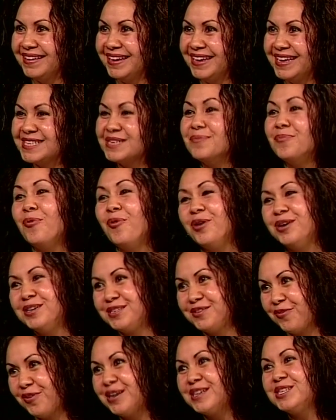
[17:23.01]
It's important
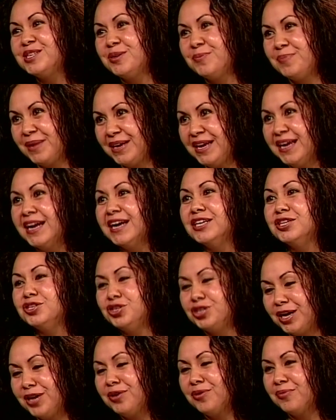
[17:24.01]
for it to be
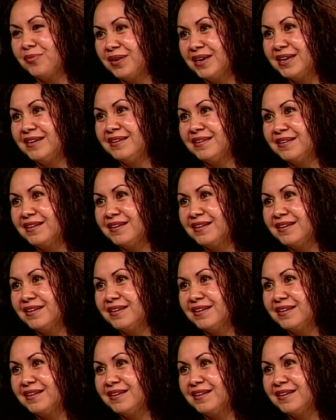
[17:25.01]
genuine.